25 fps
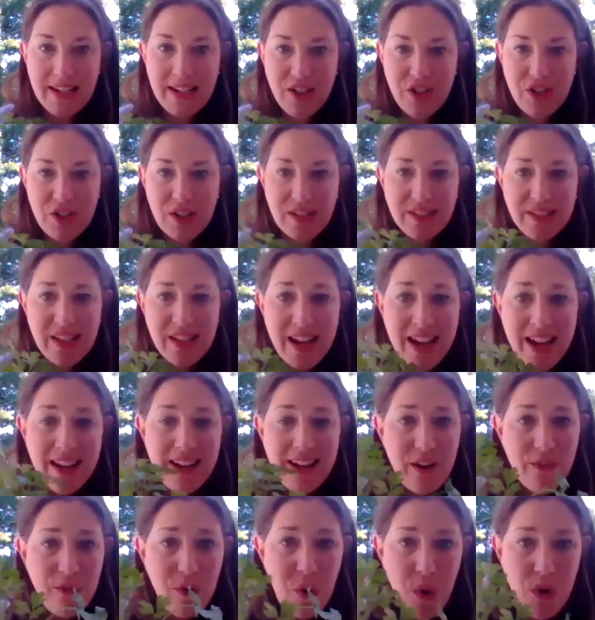dishes.
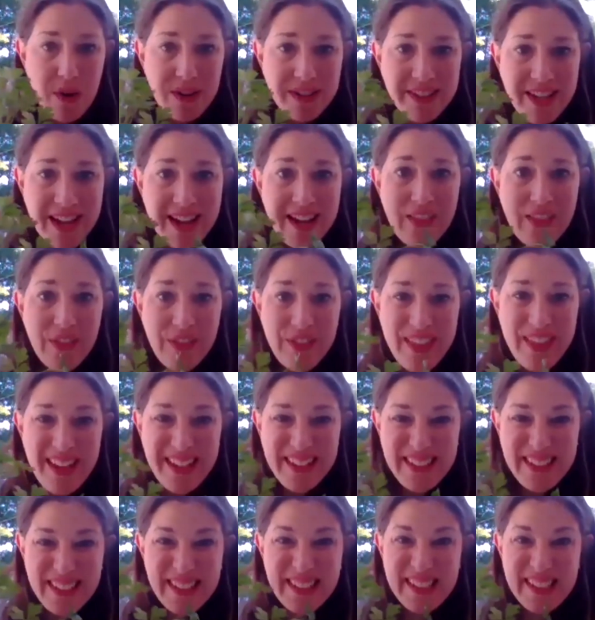Now, of course,
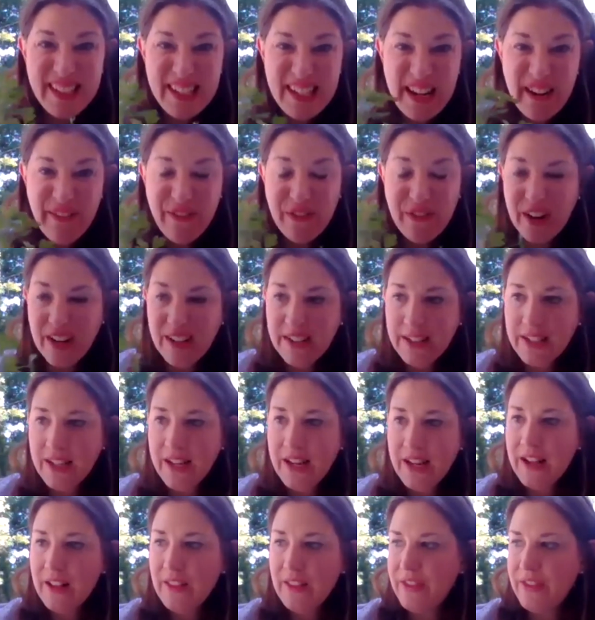this is different
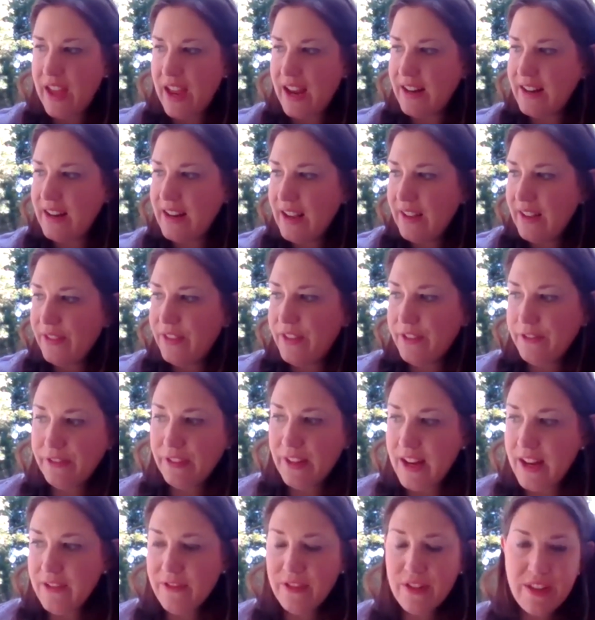than the
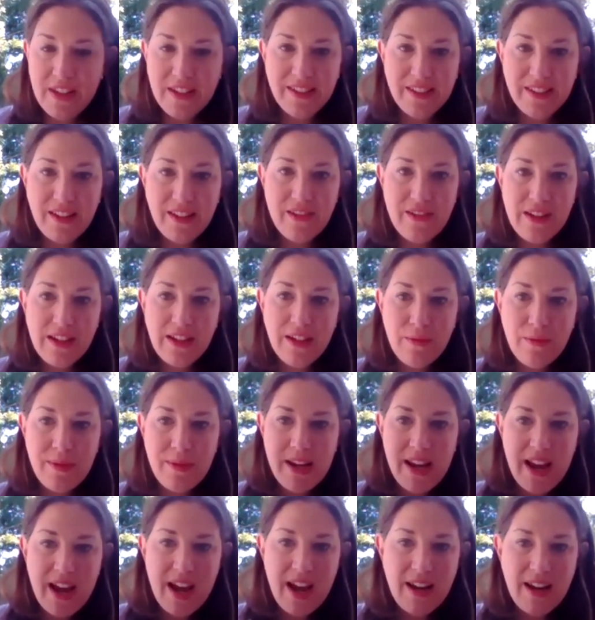flavor that's going to
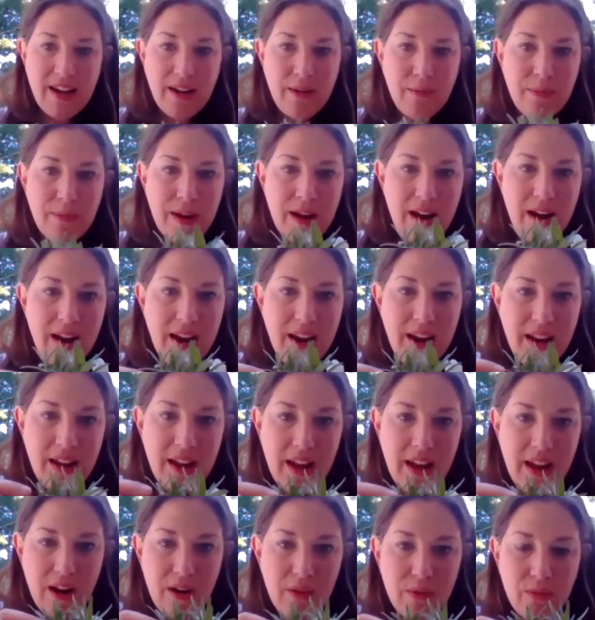be added by
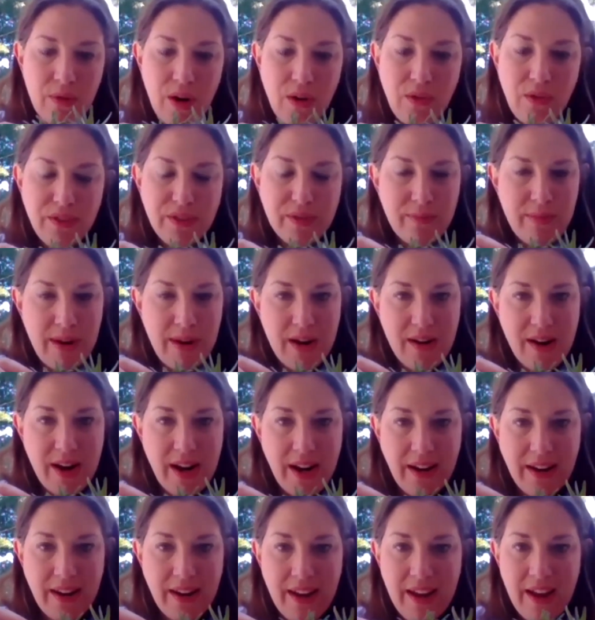
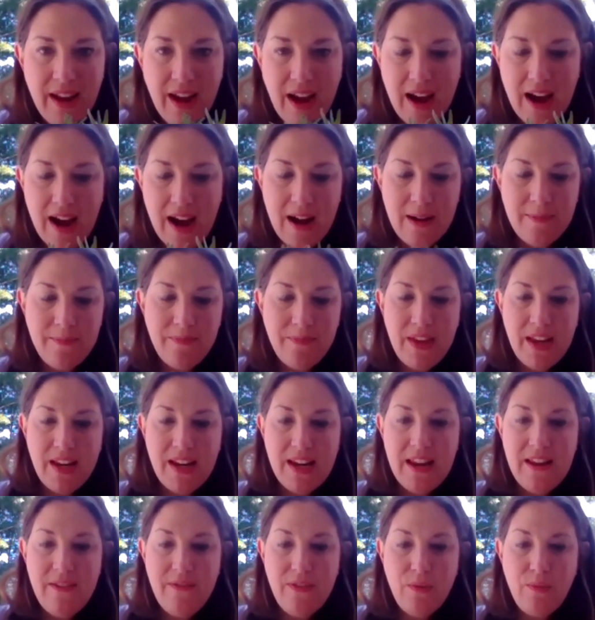rosemary. And
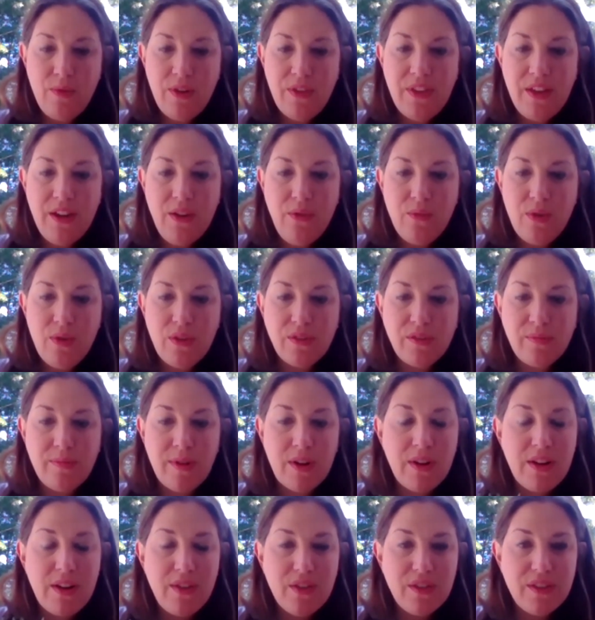even within
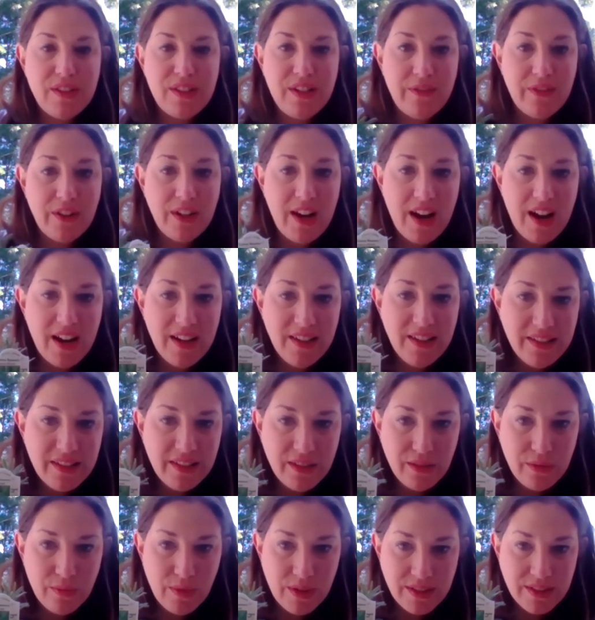rosemary, there's different kinds.
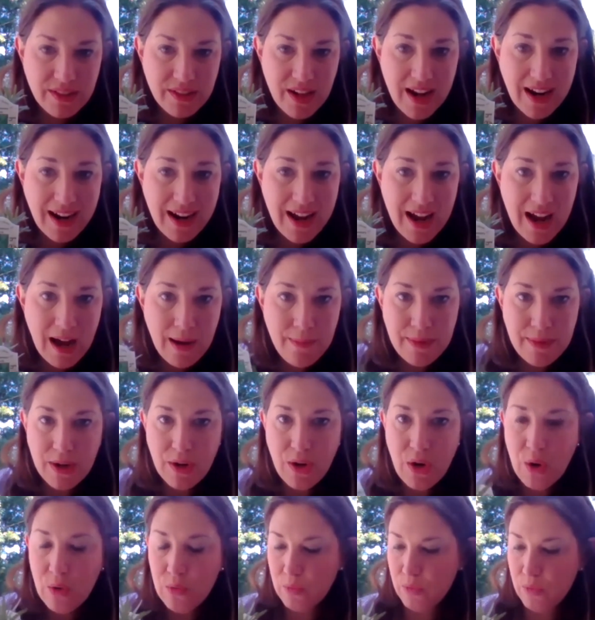This one's a
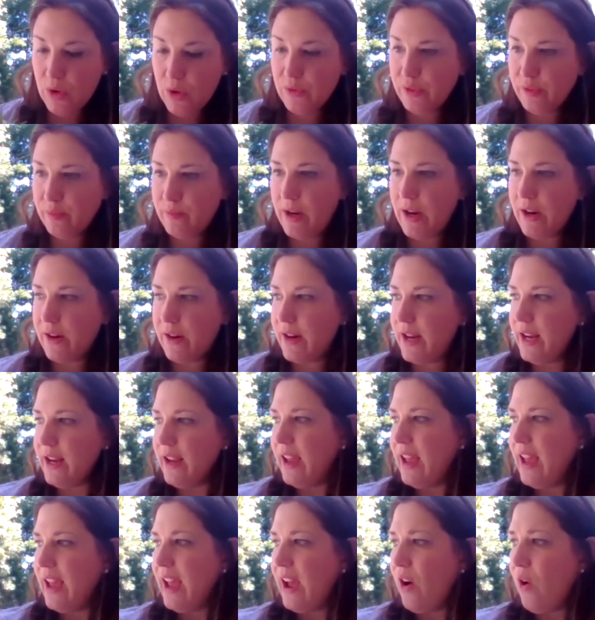common rosemary,
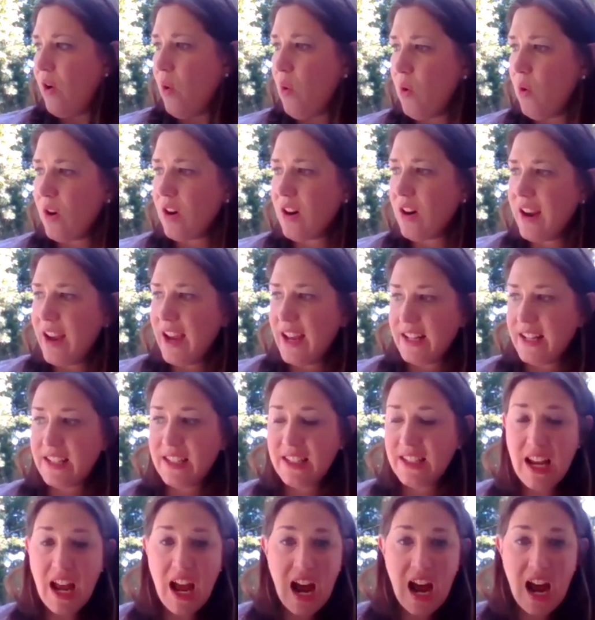or
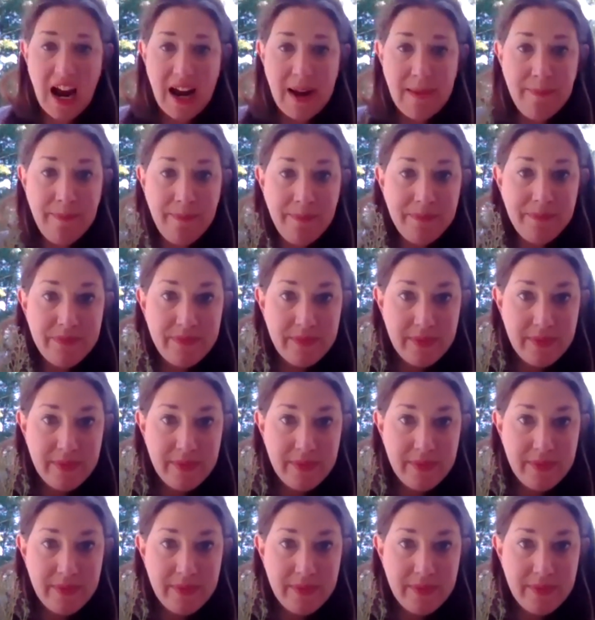thyme.